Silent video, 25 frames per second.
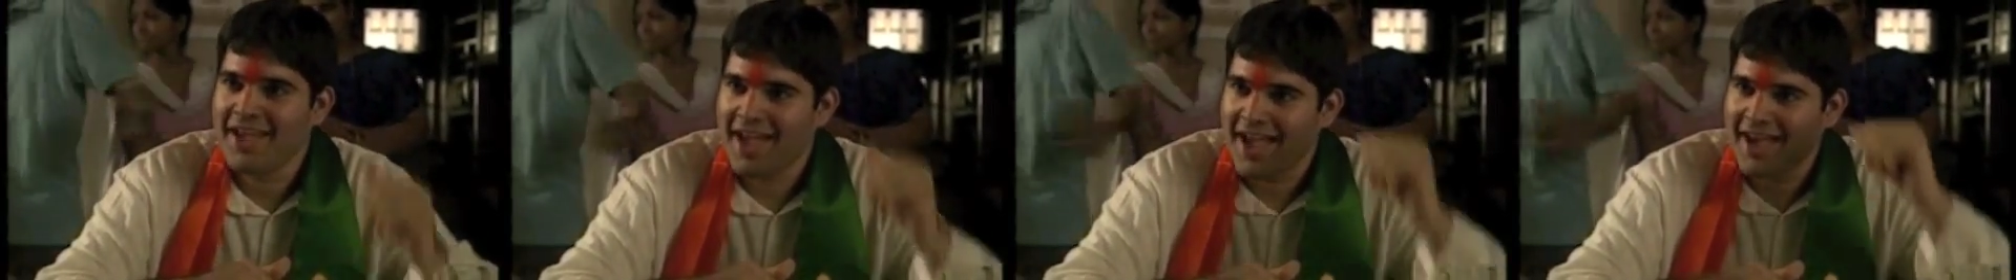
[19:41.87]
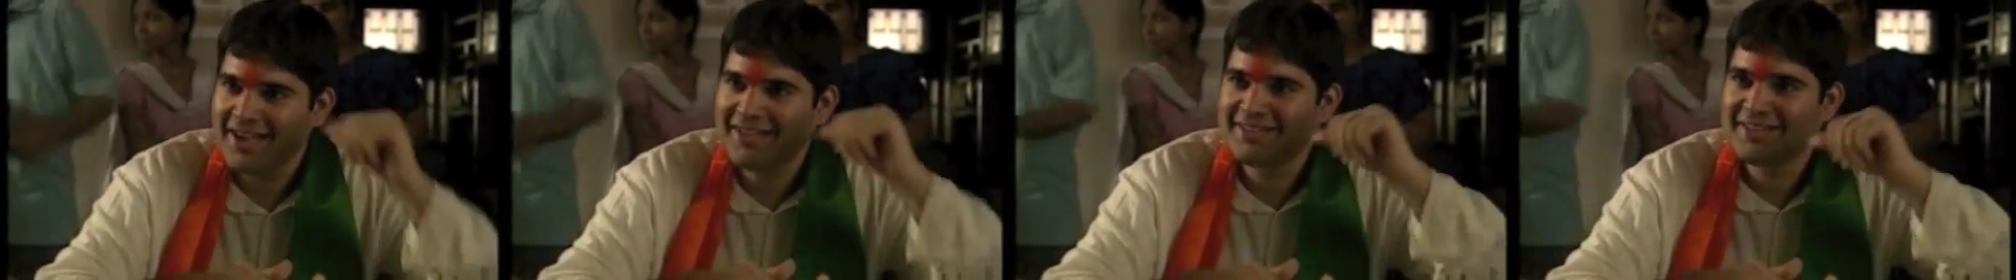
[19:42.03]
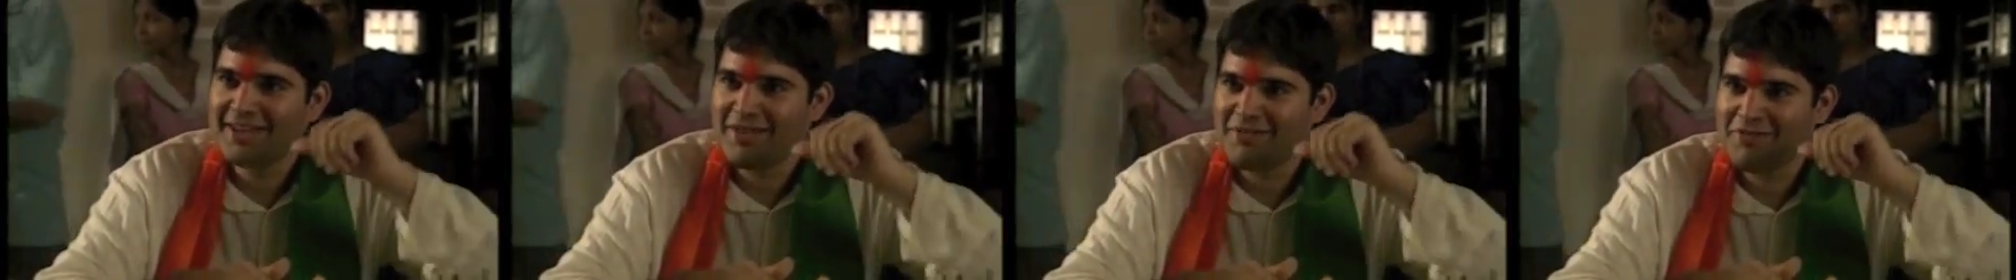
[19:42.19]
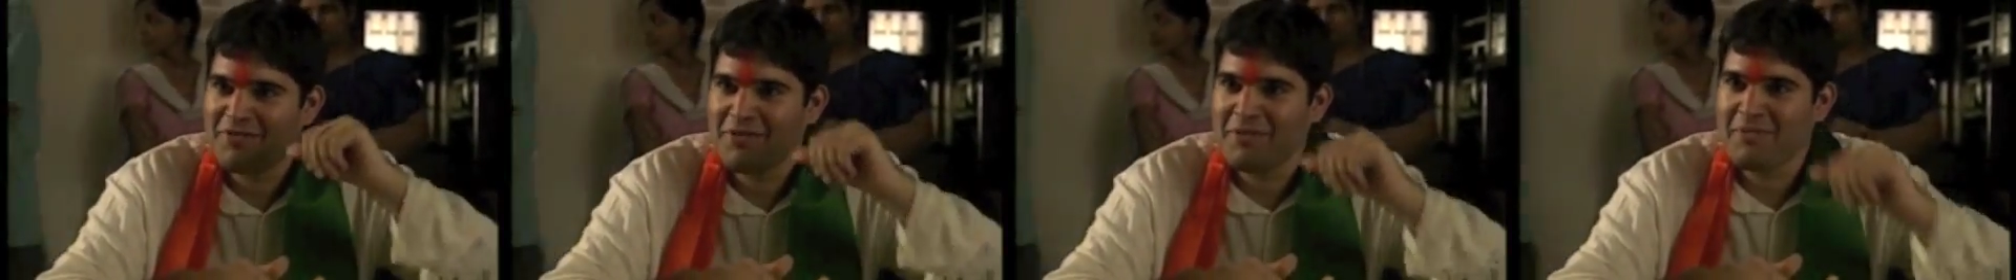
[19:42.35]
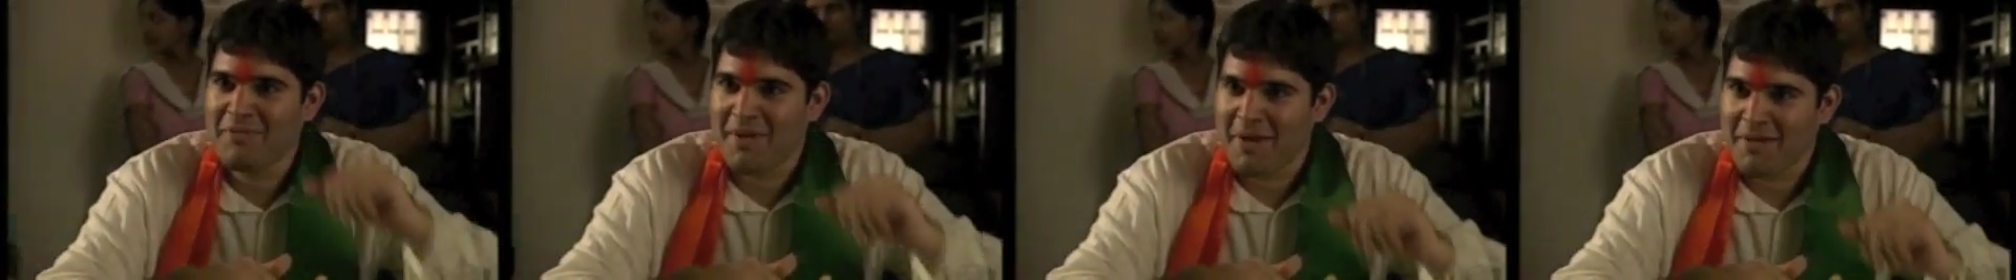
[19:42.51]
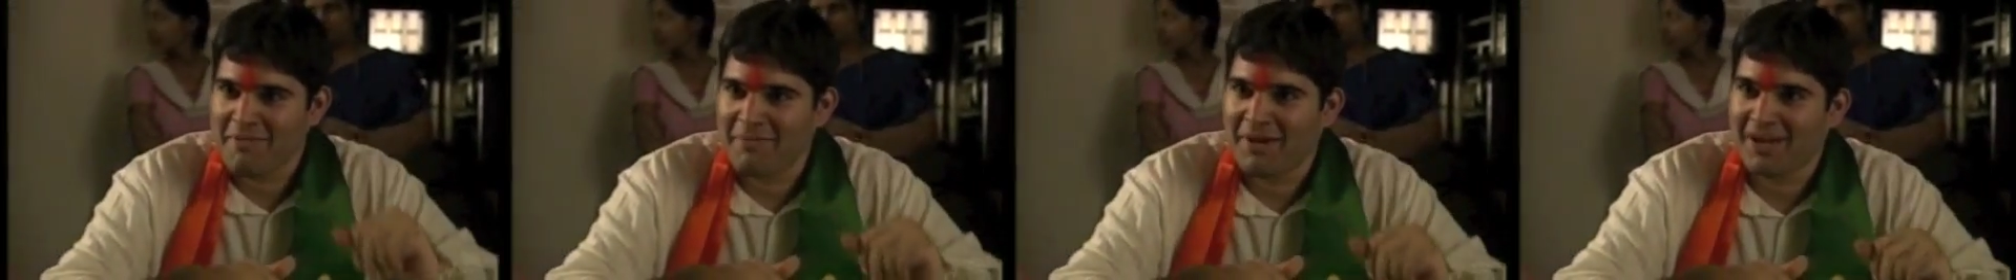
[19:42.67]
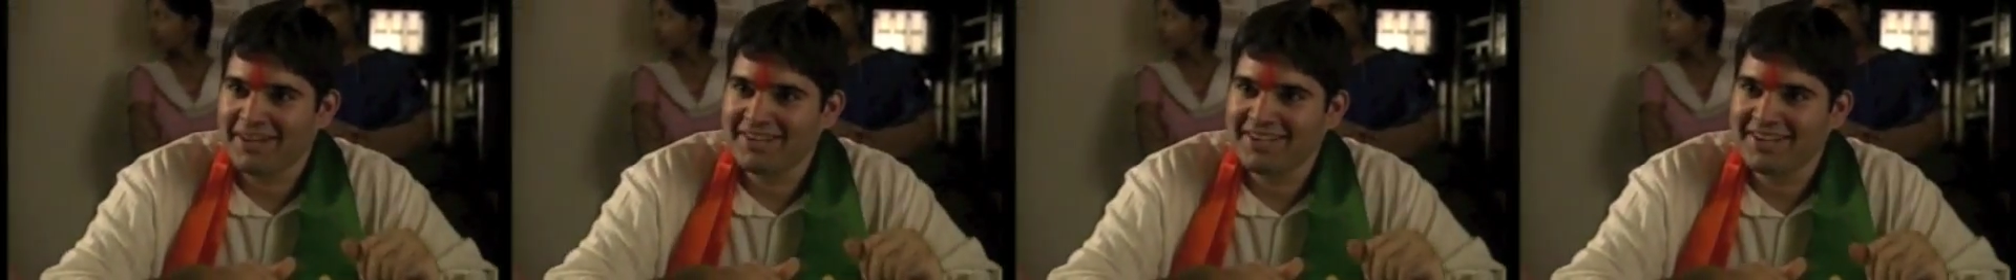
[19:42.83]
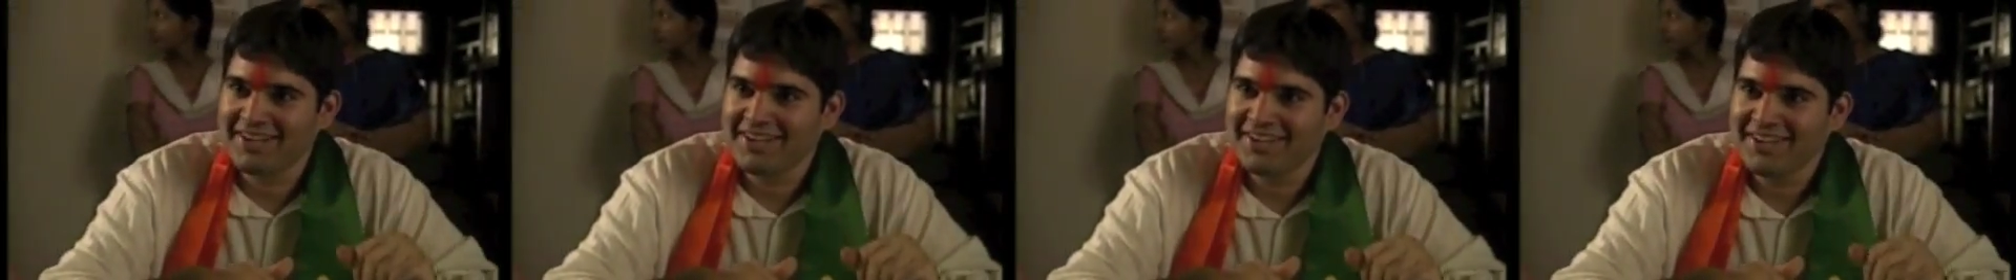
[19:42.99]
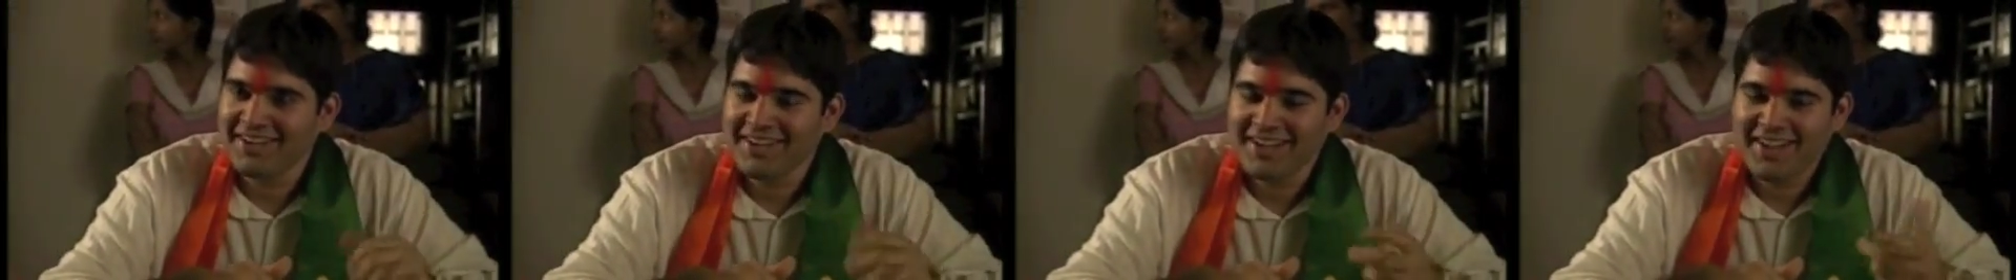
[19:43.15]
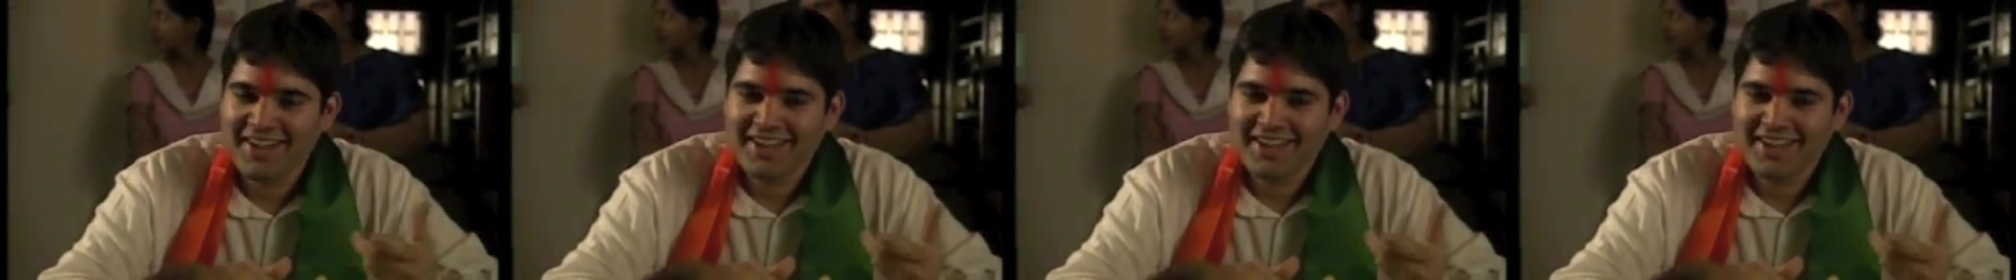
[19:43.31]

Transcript: except for my mother,